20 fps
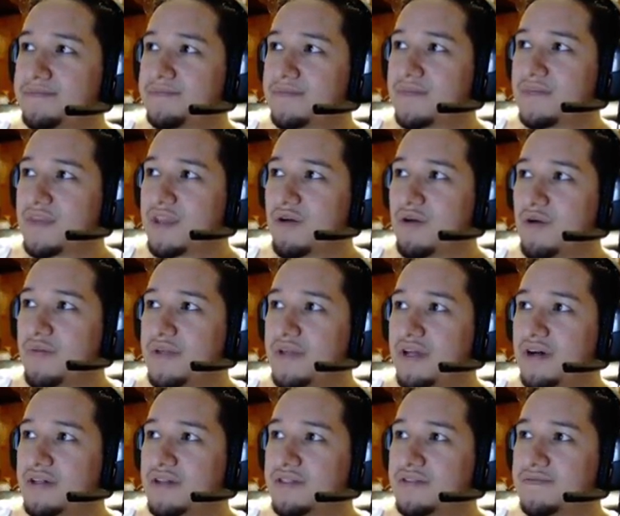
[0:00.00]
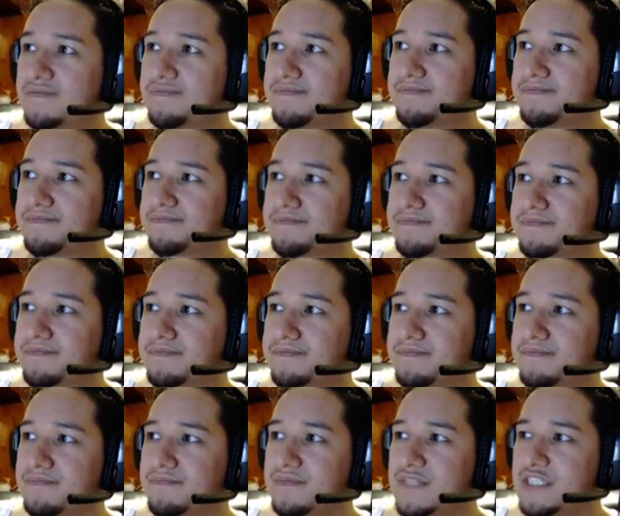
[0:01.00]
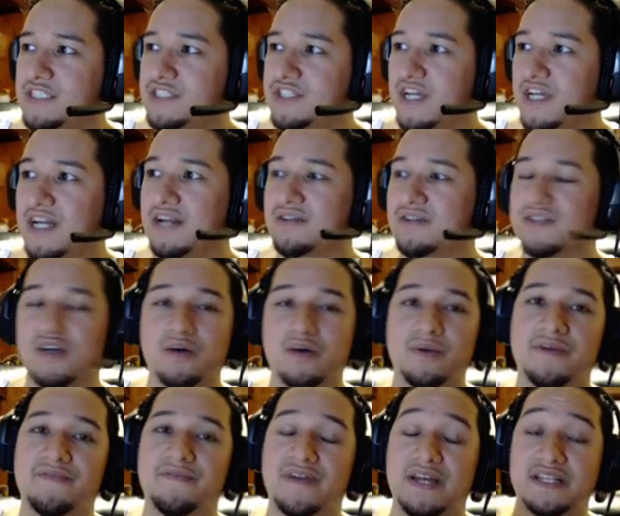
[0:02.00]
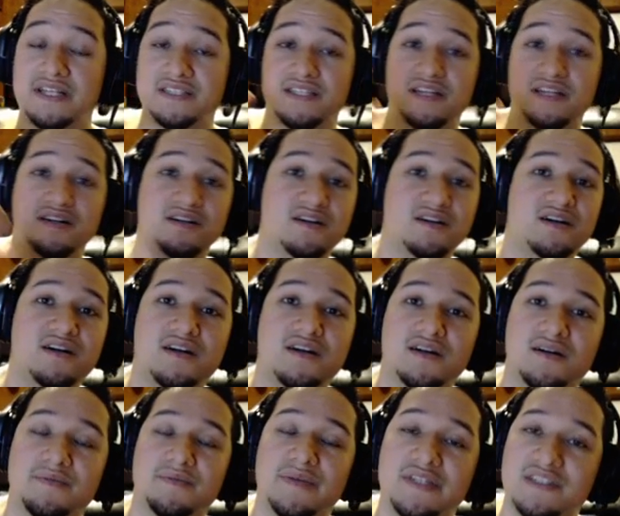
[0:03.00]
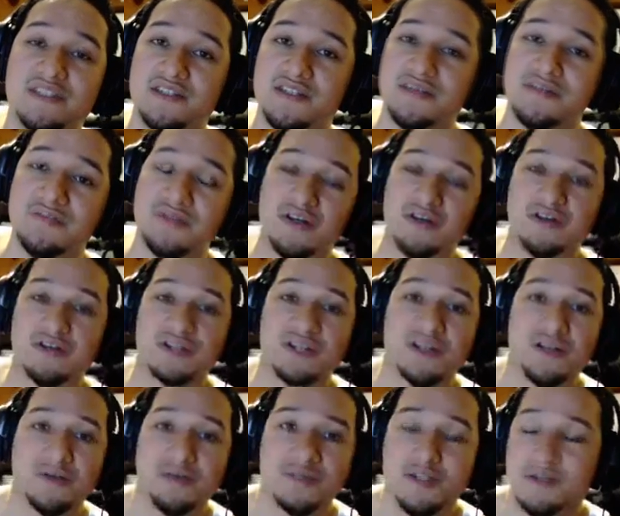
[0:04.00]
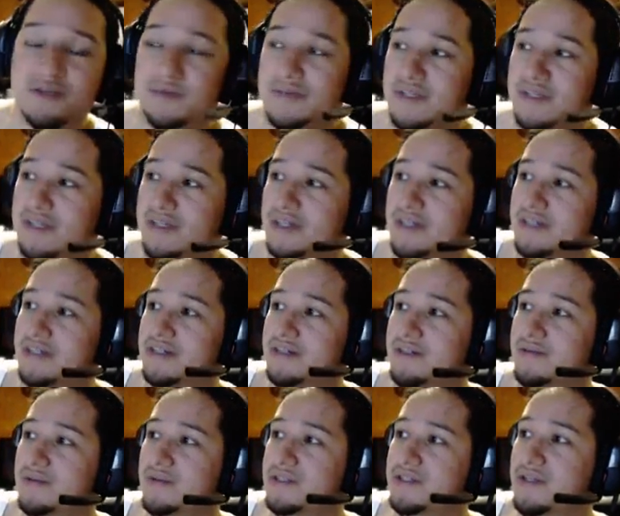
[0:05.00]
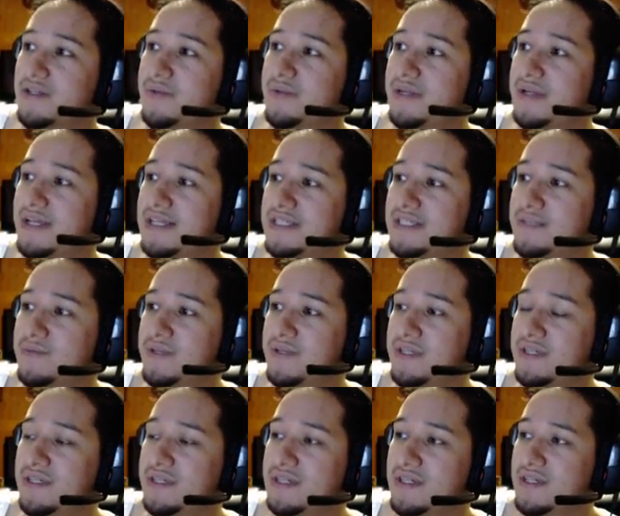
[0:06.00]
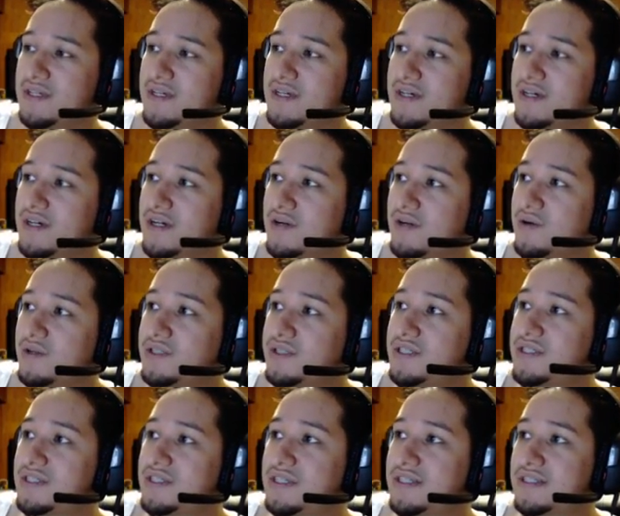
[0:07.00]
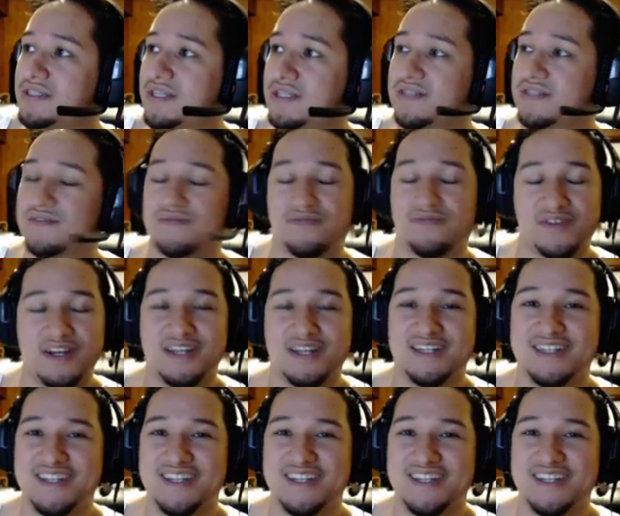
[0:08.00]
That would be awesome. Shout out to all my fans that are messaging me all the time, telling me what's up and asking me. Questions, yes, that's fine.